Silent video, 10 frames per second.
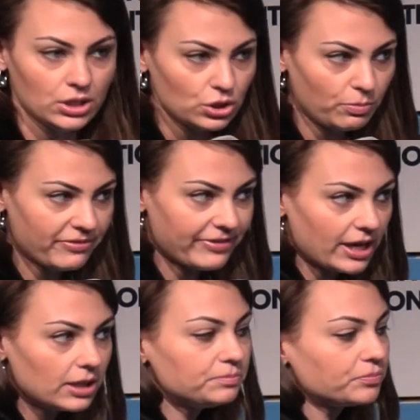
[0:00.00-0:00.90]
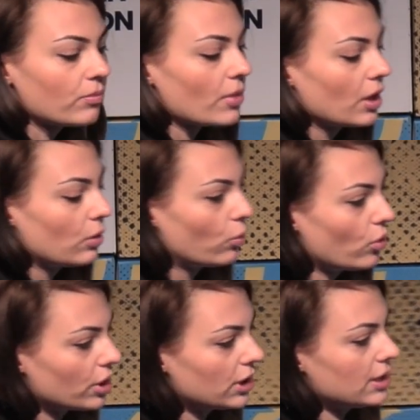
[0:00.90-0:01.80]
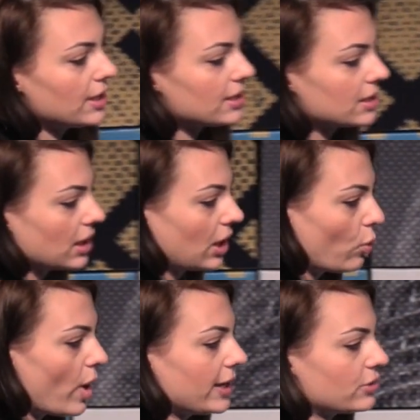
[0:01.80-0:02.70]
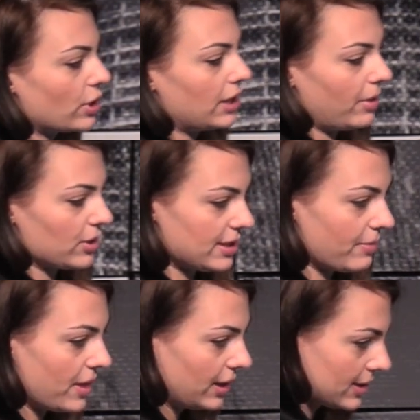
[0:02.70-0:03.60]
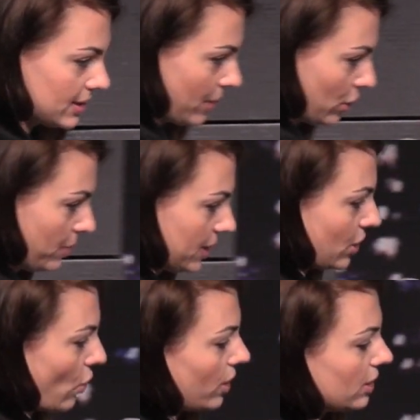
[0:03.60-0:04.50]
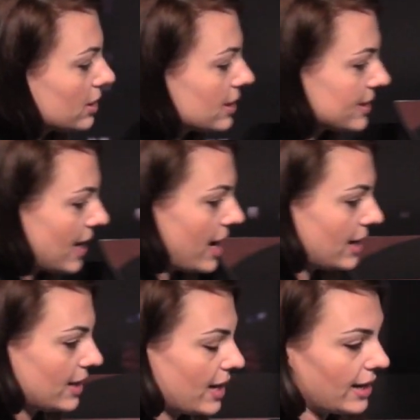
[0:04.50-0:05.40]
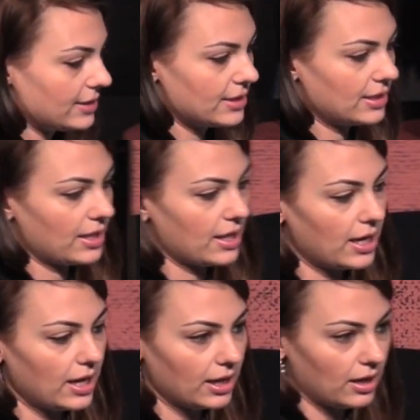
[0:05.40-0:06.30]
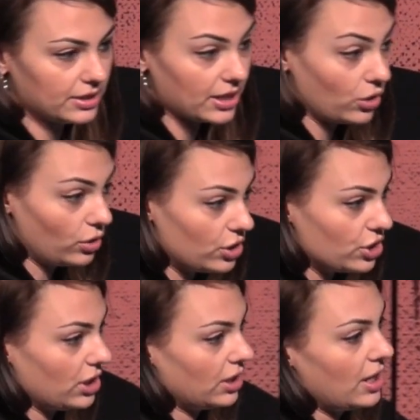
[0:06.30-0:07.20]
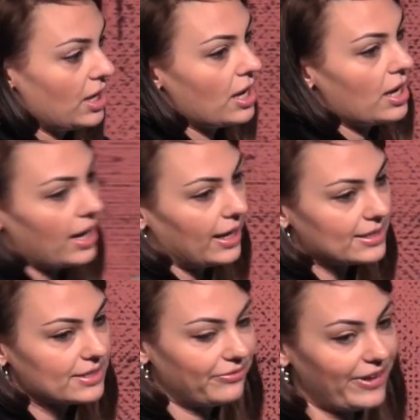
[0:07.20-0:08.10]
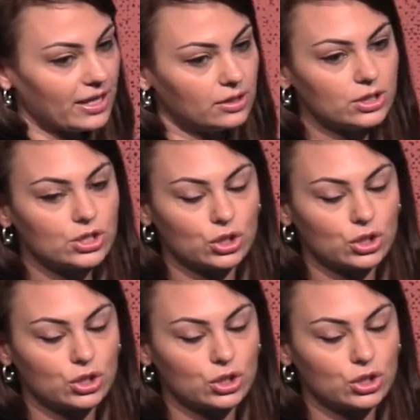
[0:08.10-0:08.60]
To be fair, Warren is quite right about some things about Bitcoin, saying that the technology has failed